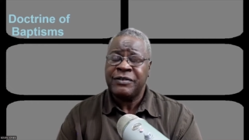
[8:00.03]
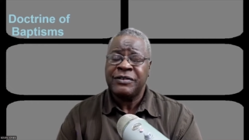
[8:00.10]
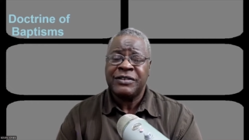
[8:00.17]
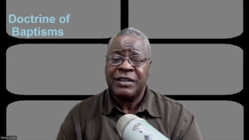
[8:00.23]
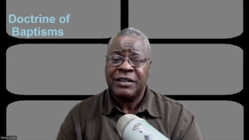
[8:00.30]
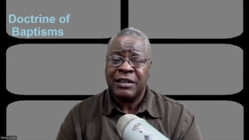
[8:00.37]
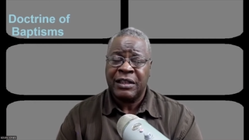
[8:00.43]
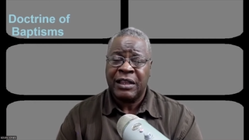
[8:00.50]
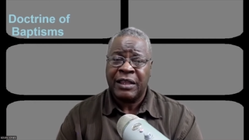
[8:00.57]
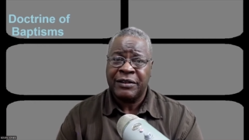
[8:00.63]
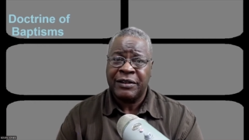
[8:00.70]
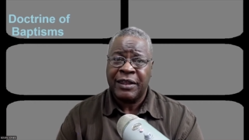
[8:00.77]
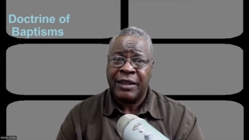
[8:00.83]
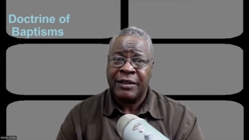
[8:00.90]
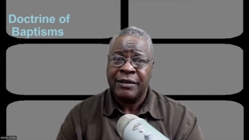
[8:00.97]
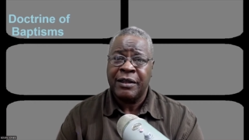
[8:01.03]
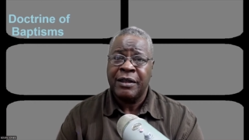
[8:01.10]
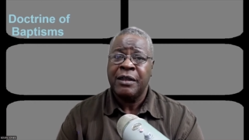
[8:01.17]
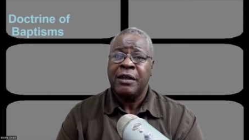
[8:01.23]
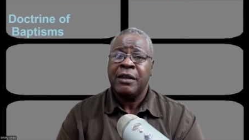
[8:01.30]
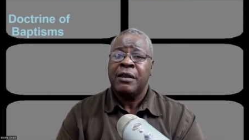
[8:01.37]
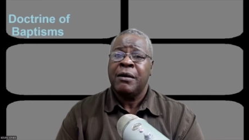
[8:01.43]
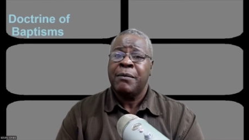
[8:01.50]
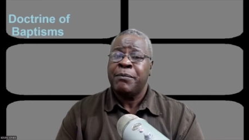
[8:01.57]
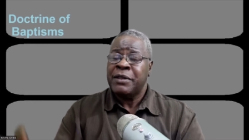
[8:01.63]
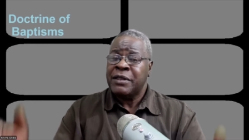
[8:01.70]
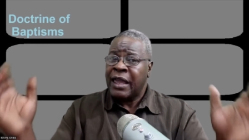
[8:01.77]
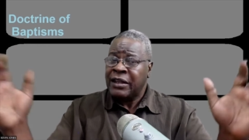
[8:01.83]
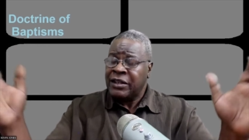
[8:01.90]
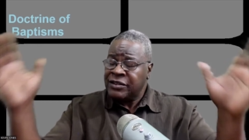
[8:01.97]
seen a lot of that. But
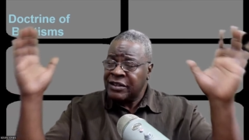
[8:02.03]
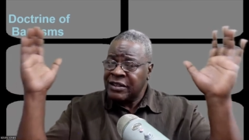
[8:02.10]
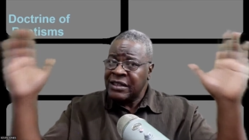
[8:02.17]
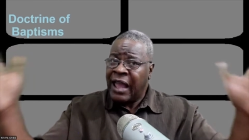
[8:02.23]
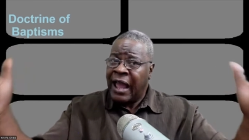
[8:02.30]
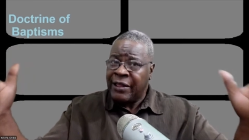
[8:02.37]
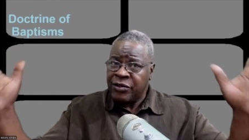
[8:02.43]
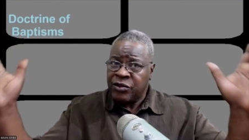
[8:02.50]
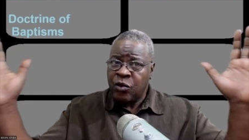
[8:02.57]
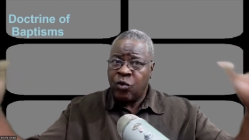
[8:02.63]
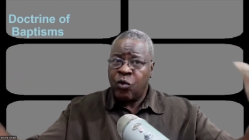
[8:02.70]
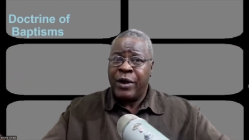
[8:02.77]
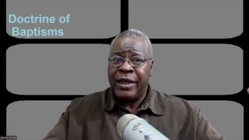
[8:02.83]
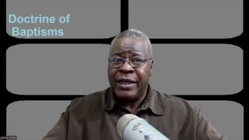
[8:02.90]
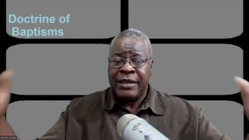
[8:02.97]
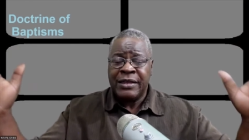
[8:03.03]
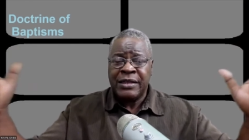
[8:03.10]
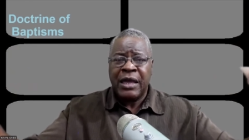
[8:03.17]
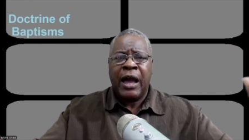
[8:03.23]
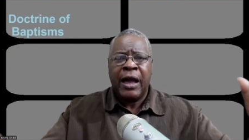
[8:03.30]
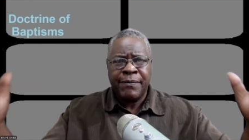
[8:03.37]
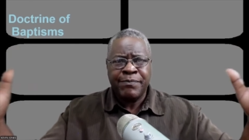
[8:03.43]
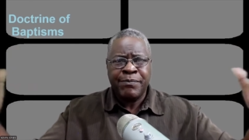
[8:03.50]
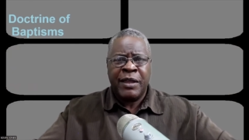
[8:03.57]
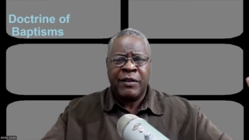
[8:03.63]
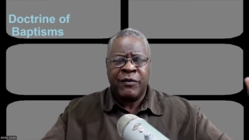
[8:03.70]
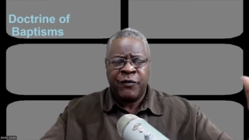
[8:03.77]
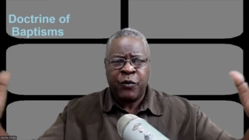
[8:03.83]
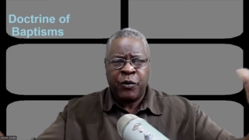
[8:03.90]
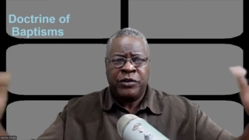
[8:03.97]
that is not the way God meant
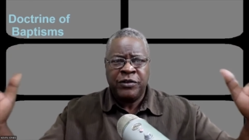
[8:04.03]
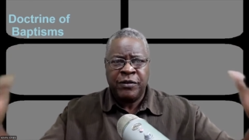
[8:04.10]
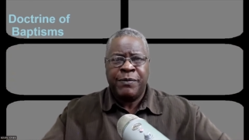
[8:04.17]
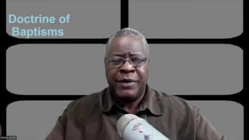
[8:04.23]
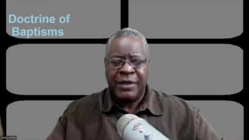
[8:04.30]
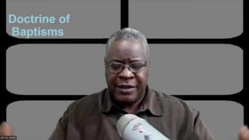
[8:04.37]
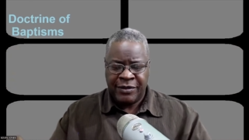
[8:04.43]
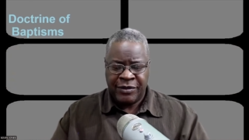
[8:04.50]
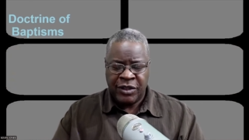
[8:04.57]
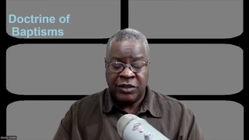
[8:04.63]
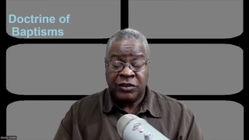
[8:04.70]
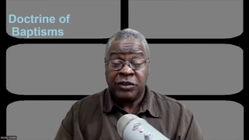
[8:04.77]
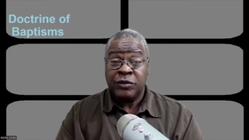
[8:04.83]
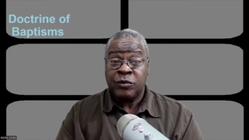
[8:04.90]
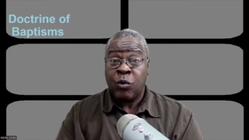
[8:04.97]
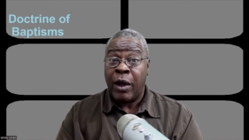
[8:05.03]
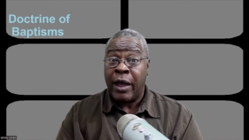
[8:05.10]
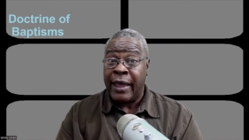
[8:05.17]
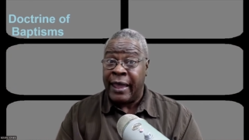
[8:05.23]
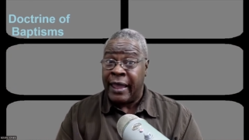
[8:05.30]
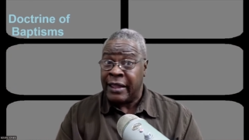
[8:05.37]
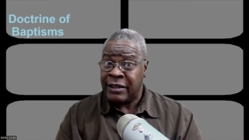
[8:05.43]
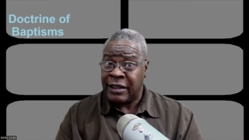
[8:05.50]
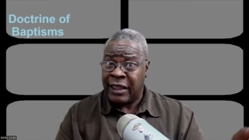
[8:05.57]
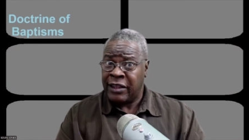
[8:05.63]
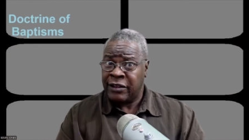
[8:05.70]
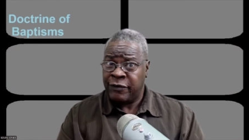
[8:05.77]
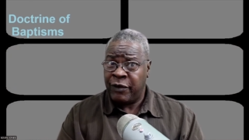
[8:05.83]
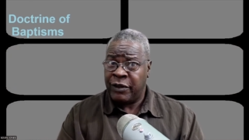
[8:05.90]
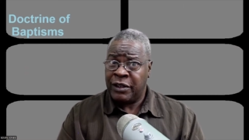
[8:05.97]
for it to be. This is why I had the
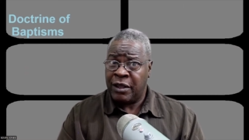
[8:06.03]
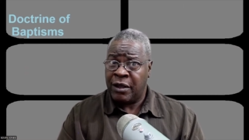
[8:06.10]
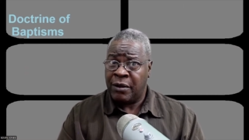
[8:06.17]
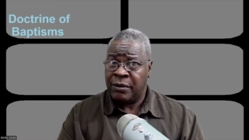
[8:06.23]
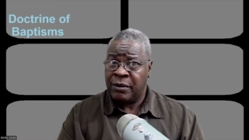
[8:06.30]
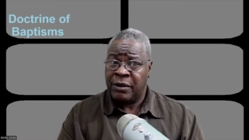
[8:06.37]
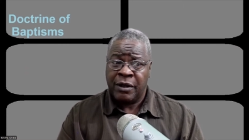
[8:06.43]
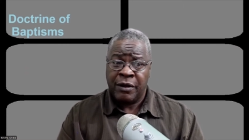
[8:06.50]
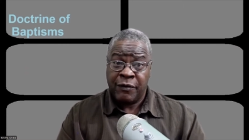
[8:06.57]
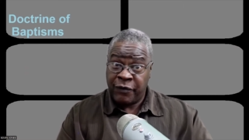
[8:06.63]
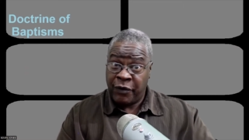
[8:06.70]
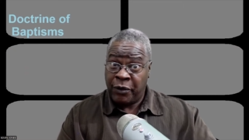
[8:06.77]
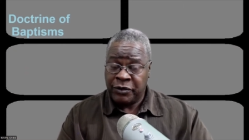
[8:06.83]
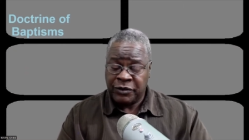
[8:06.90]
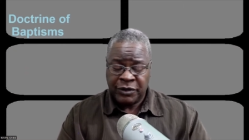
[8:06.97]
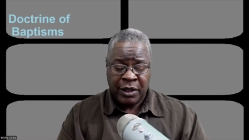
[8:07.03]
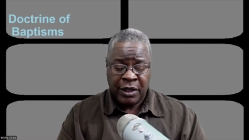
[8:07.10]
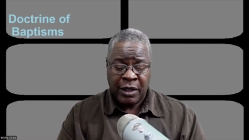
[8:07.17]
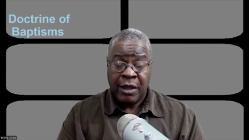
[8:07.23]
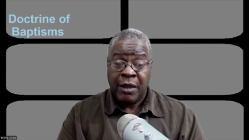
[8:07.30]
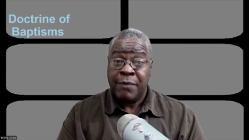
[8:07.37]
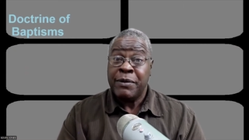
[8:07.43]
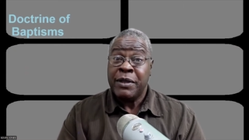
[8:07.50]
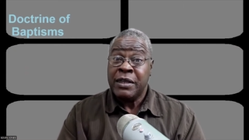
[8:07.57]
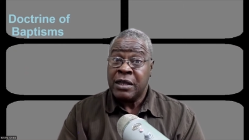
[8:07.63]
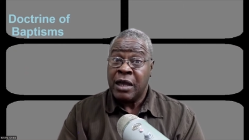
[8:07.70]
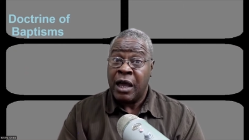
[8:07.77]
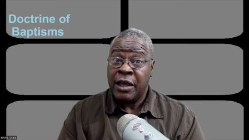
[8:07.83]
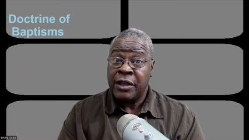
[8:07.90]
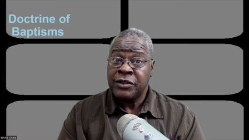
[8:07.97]
last video first
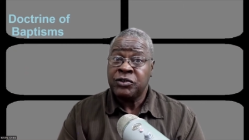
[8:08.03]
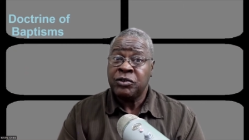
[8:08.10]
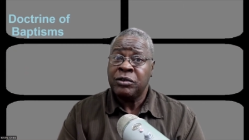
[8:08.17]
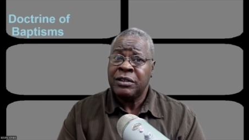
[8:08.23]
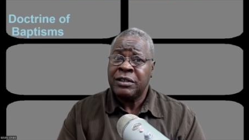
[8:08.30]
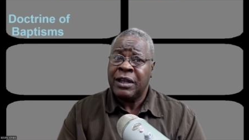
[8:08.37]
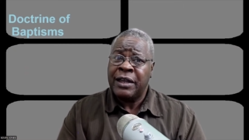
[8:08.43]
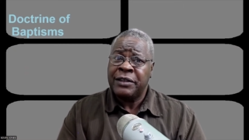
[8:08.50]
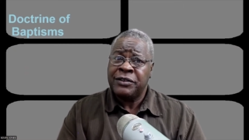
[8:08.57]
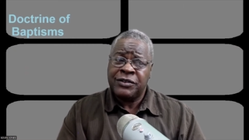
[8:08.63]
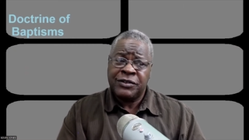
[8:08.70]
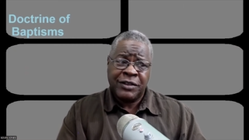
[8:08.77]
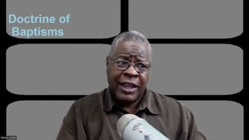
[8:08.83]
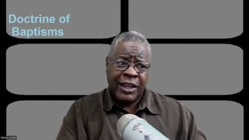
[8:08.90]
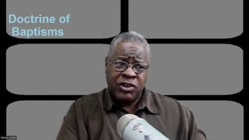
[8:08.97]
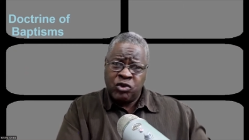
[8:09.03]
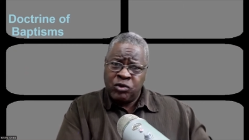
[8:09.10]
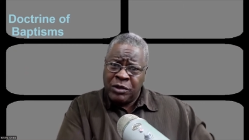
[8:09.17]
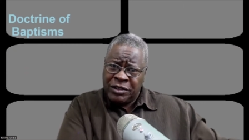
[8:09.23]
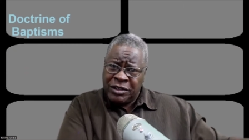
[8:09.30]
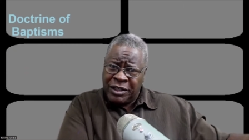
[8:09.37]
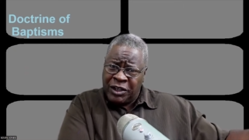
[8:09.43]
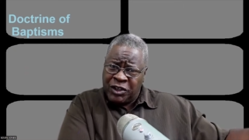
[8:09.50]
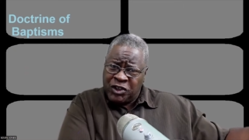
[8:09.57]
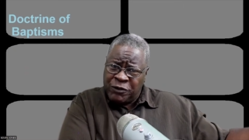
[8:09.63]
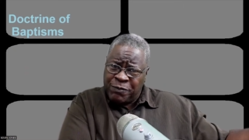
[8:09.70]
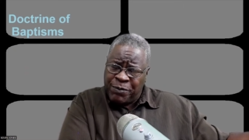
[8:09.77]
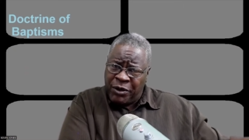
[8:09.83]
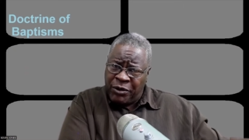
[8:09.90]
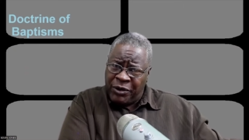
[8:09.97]
because you need to understand, you need to
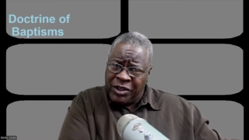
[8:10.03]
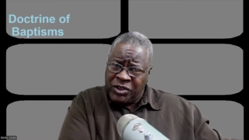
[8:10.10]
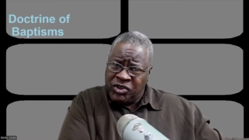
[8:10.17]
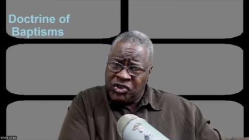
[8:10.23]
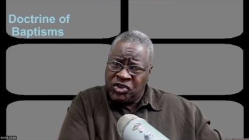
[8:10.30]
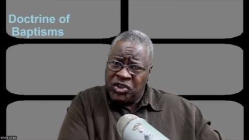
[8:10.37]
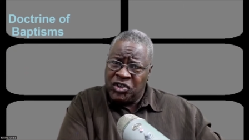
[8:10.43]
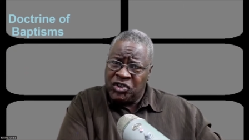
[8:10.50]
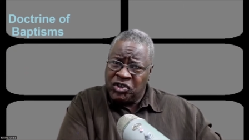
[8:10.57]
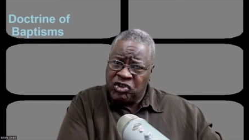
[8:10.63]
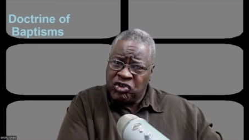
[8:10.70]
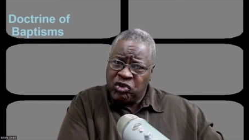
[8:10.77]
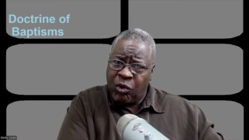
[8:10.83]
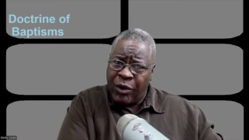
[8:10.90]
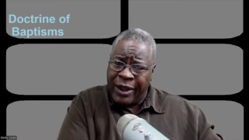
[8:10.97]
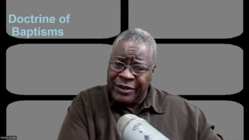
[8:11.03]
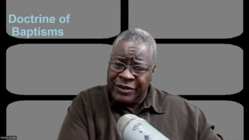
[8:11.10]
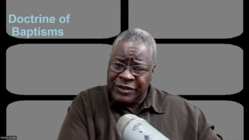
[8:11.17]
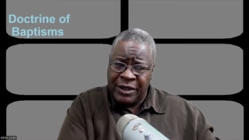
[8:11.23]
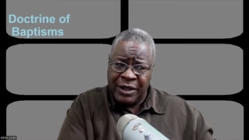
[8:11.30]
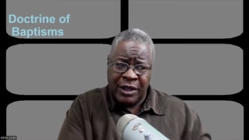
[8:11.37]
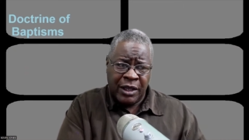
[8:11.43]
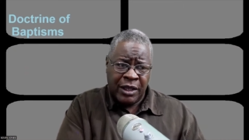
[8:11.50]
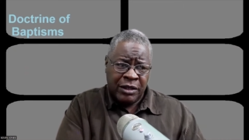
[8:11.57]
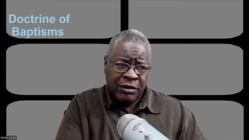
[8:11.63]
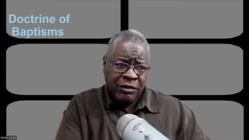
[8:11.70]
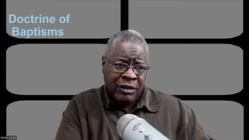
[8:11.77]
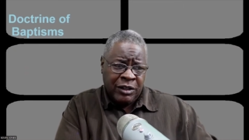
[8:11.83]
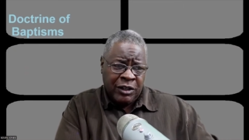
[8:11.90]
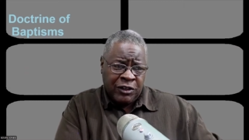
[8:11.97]
experience Jesus Christ. You
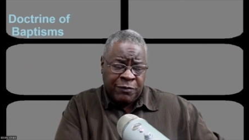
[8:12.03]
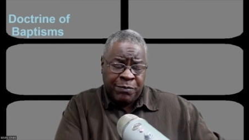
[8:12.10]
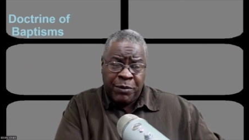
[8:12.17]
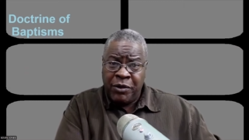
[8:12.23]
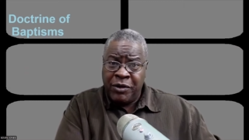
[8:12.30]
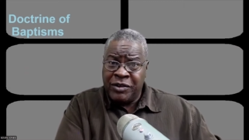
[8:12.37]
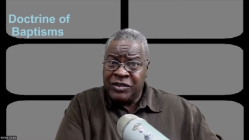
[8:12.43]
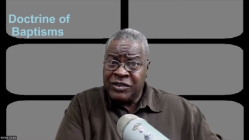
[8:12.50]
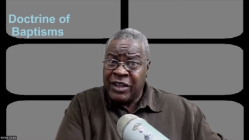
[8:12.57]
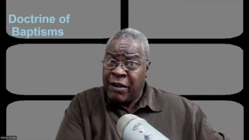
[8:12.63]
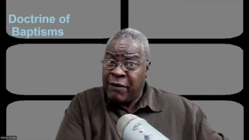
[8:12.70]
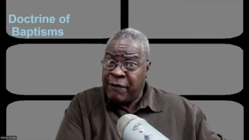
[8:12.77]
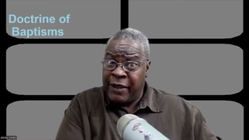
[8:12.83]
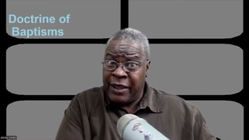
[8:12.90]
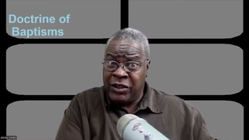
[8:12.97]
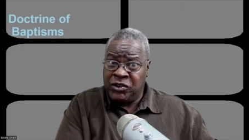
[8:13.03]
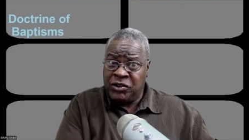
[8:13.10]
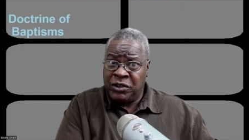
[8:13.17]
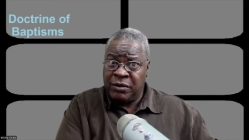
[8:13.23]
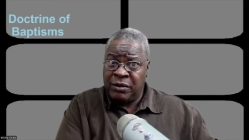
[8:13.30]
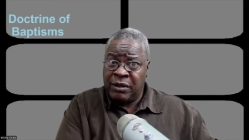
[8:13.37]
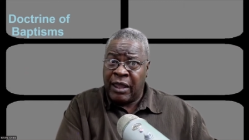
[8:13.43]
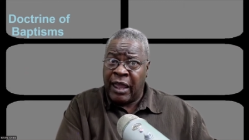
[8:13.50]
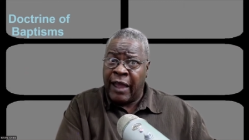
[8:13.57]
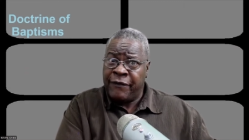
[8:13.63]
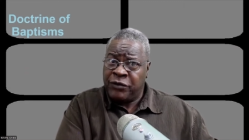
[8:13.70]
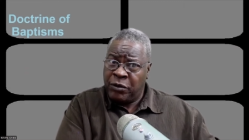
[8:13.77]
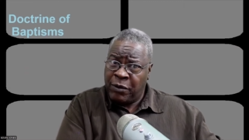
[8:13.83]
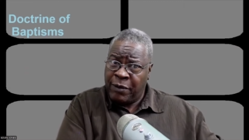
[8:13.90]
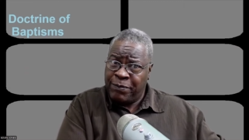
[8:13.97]
need to experience salvation
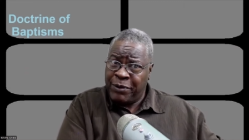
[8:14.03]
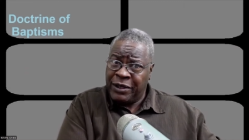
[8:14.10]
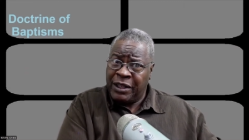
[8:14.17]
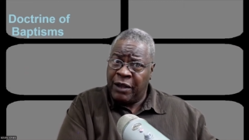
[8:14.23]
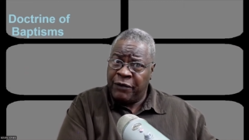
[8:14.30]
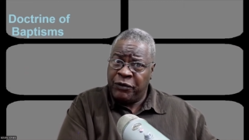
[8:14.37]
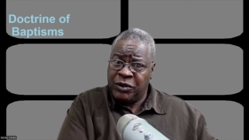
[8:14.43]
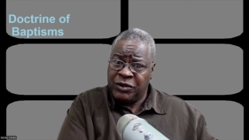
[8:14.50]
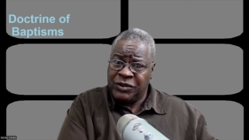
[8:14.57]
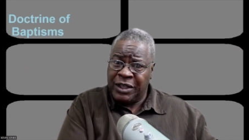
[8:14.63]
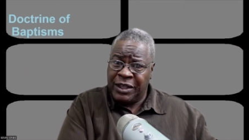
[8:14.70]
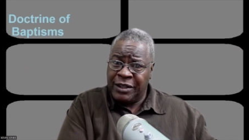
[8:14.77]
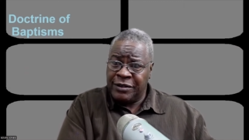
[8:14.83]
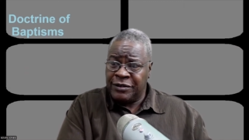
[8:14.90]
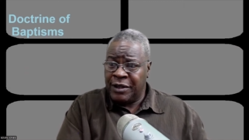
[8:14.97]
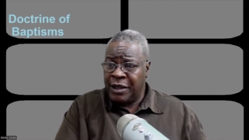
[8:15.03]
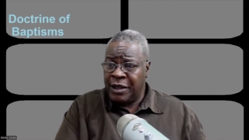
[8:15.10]
after repenting of your sins